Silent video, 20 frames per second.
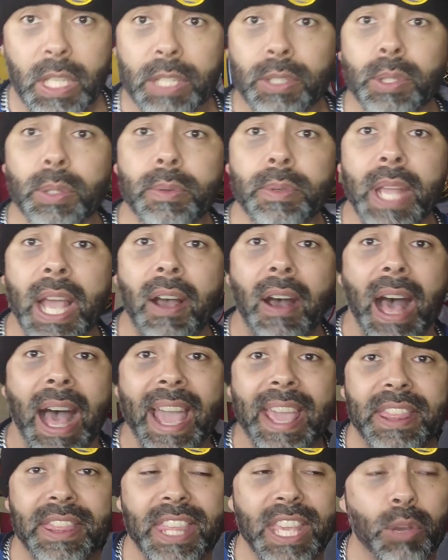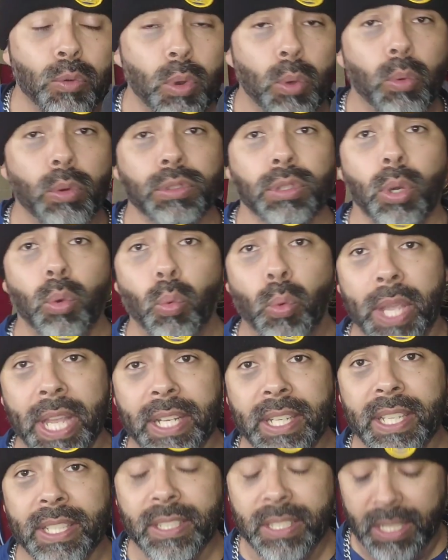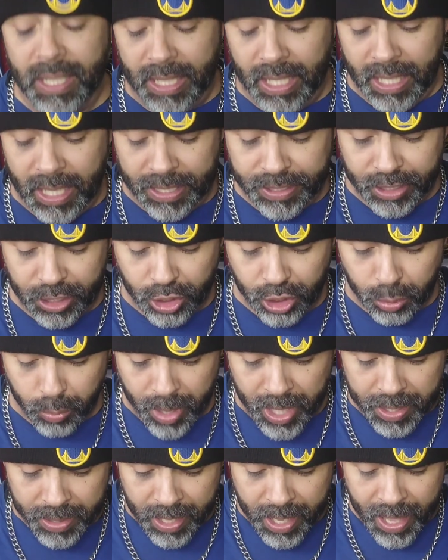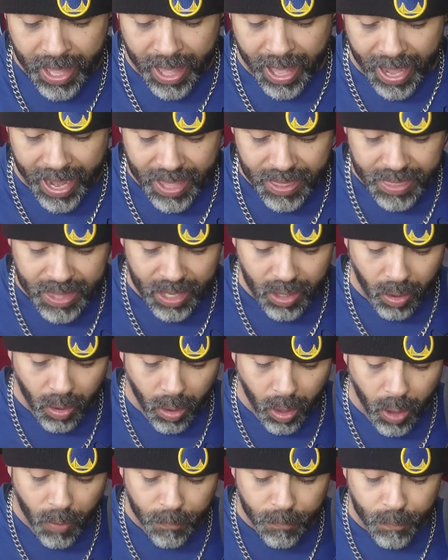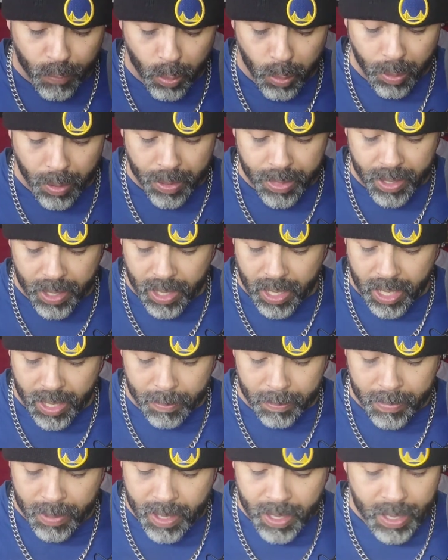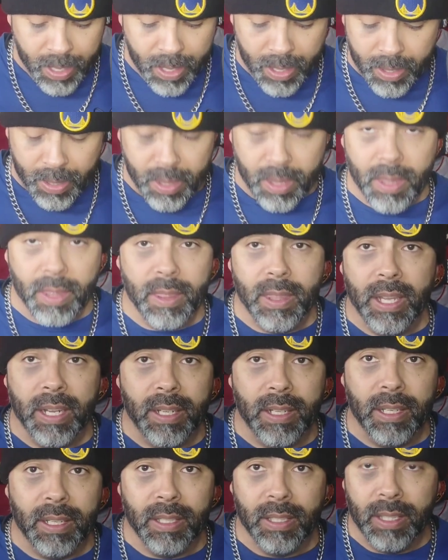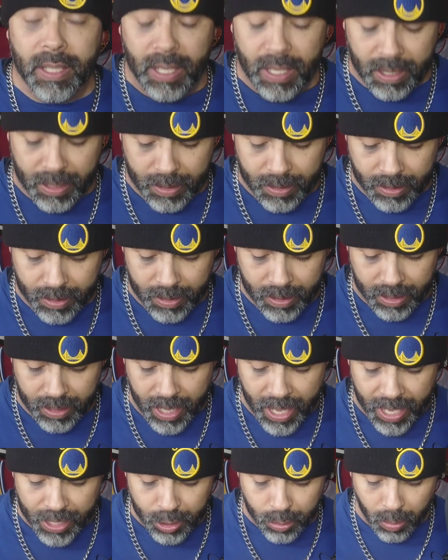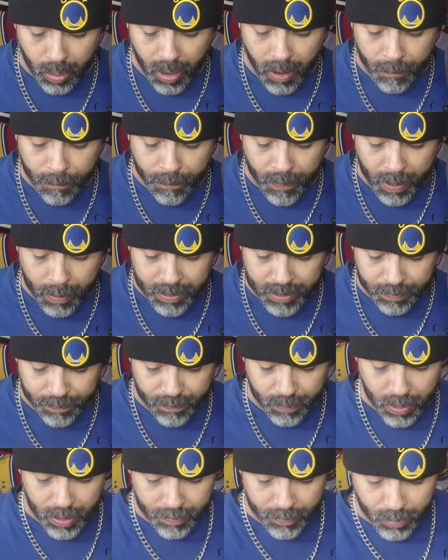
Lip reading: So now I think what was a weakness is a strength. I think all 4 of the guys are all 5. Was it 4?